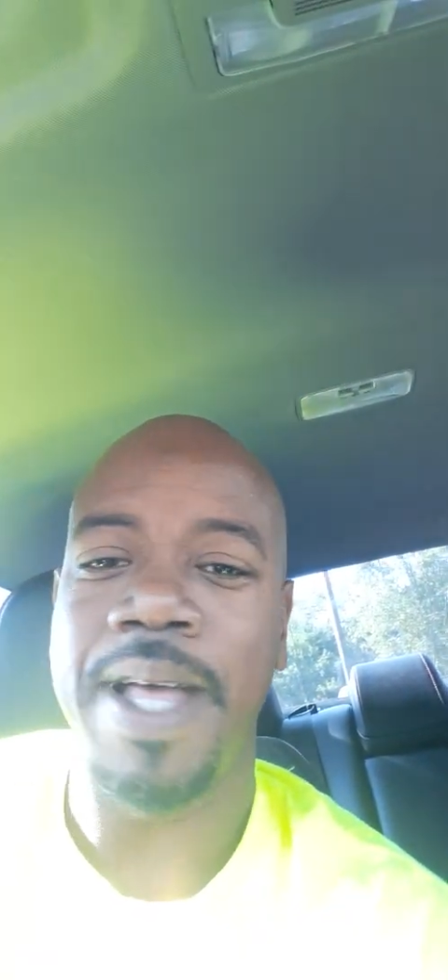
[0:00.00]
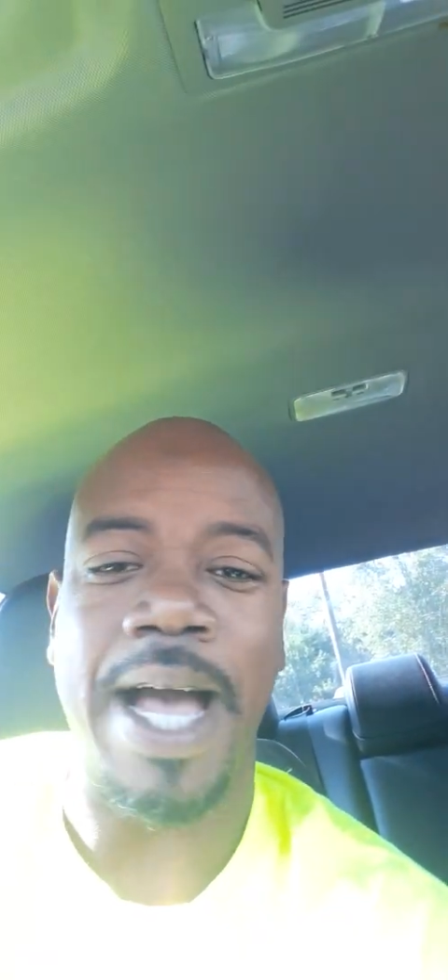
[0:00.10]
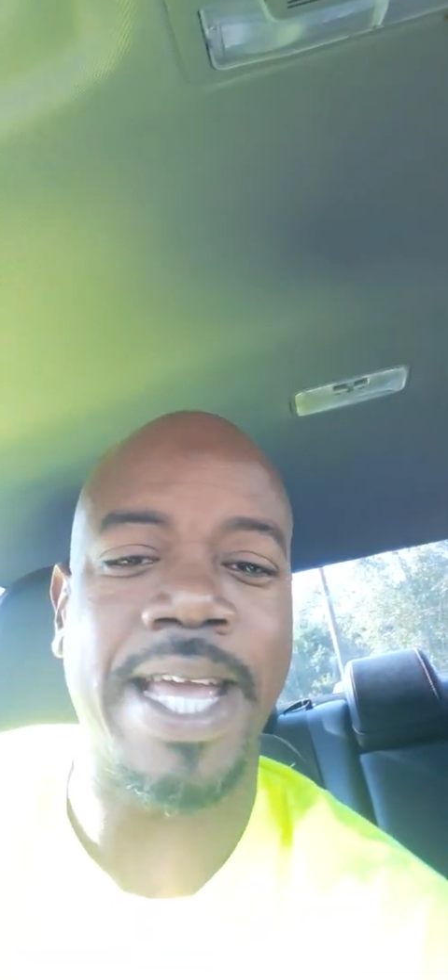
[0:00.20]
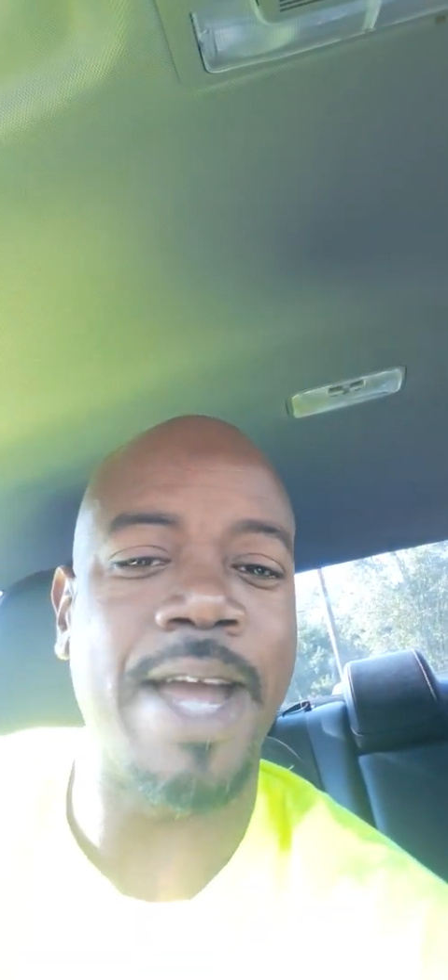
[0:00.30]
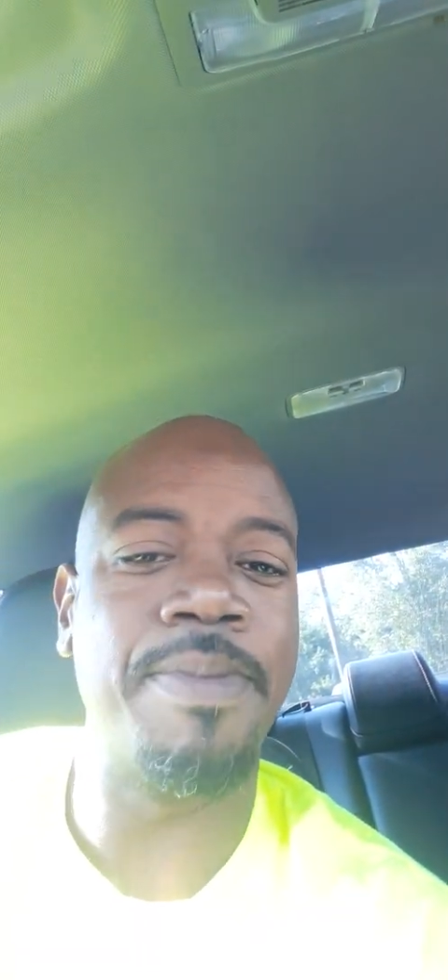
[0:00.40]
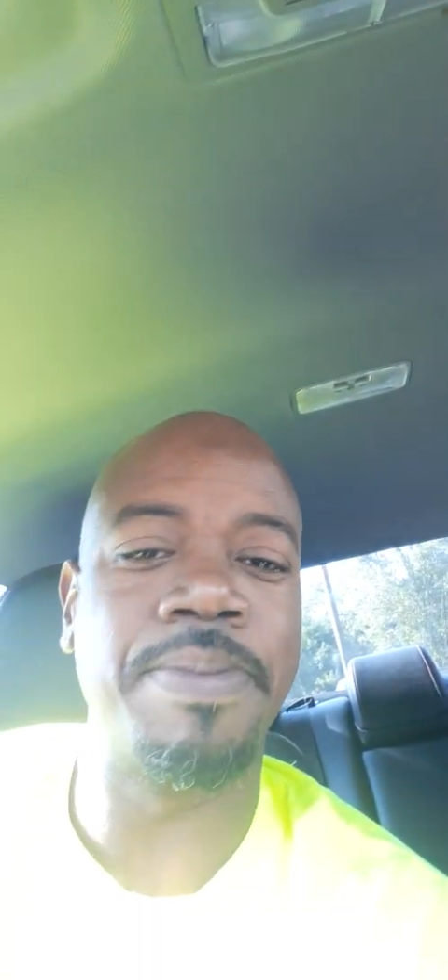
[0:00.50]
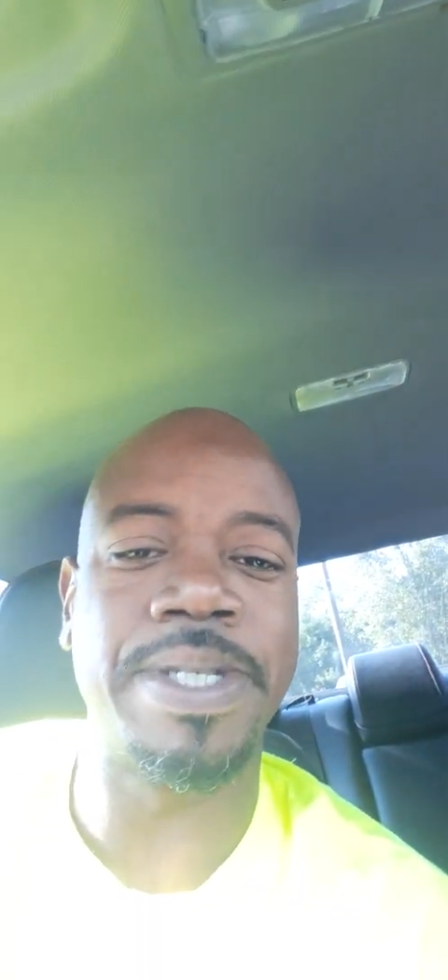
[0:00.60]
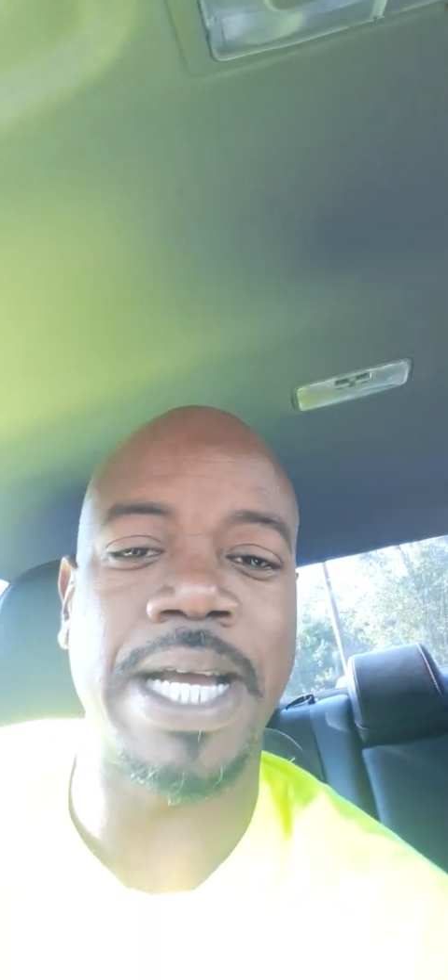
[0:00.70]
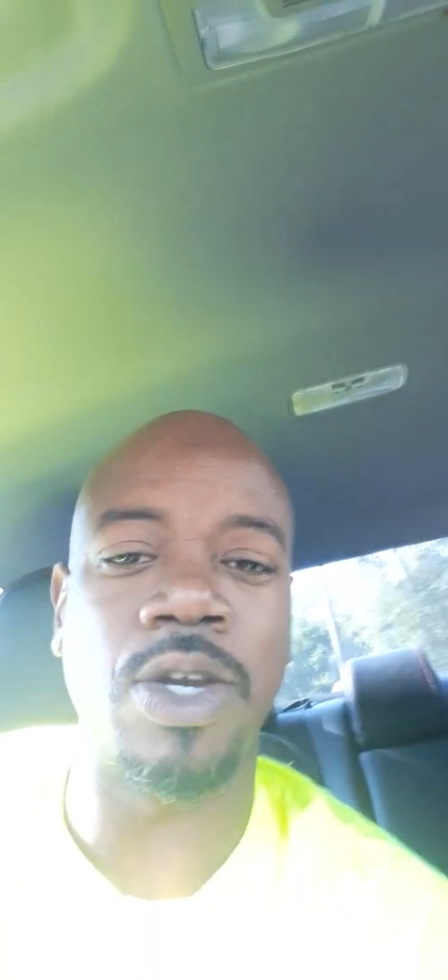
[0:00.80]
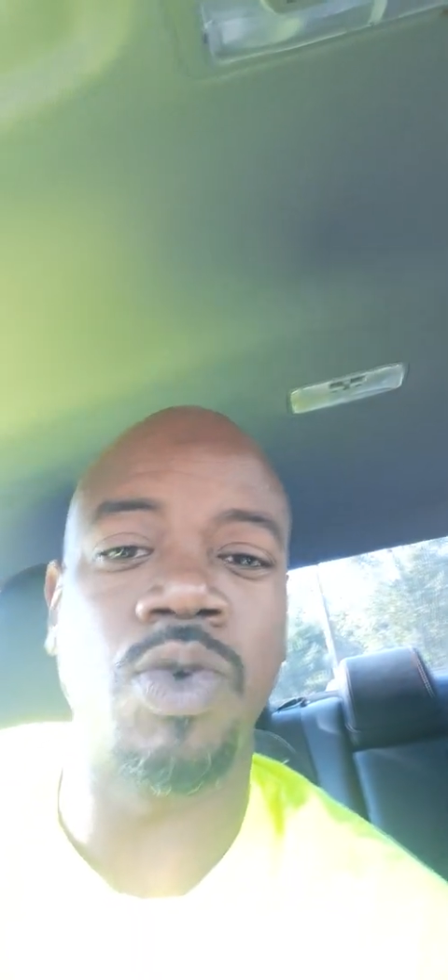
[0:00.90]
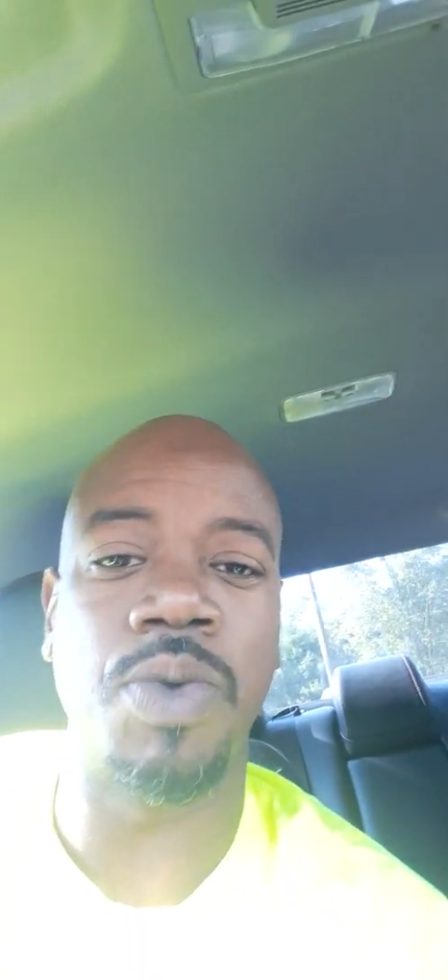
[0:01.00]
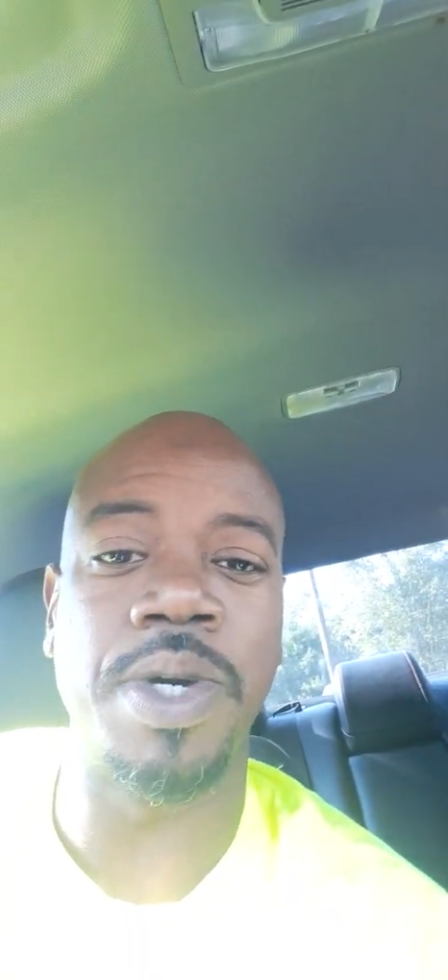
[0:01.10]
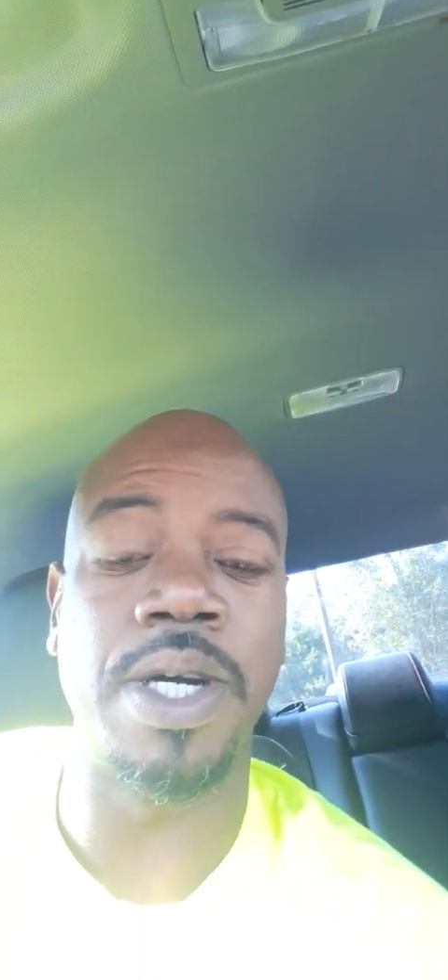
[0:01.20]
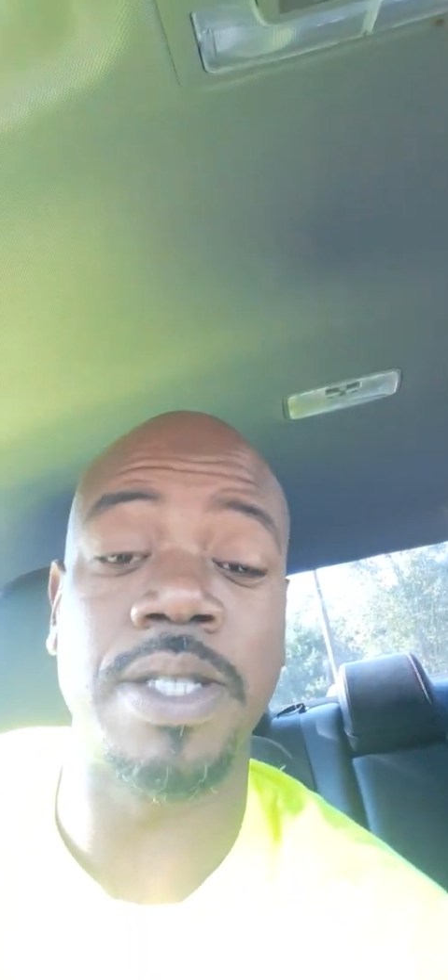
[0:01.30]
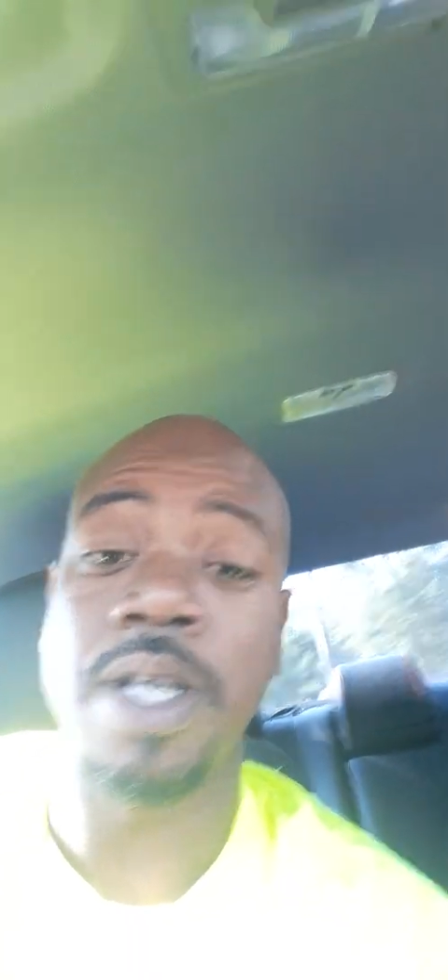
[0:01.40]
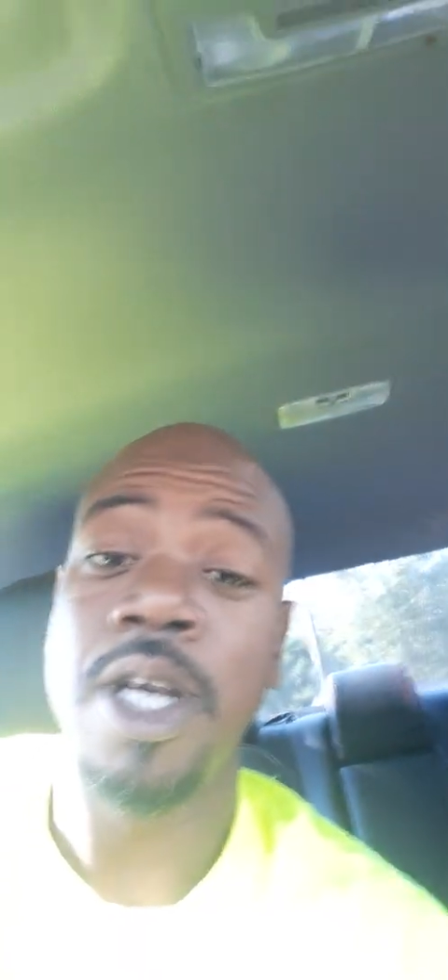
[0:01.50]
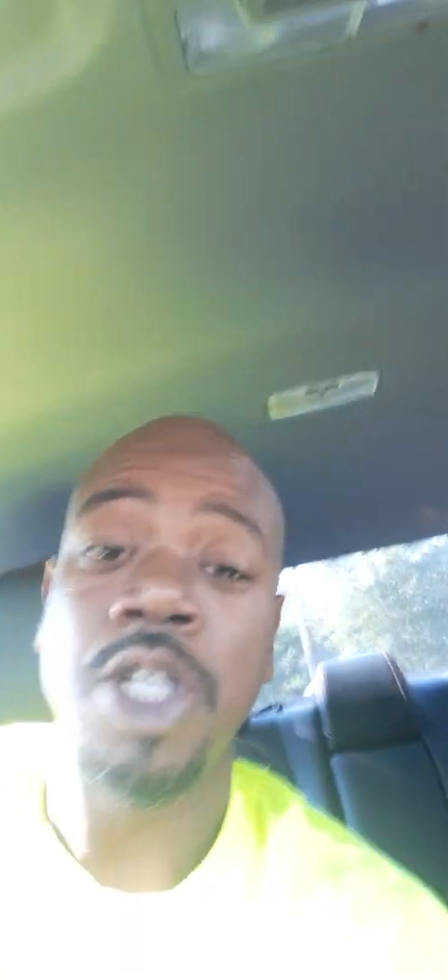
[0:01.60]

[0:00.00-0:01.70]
I can't remember exactly who it was,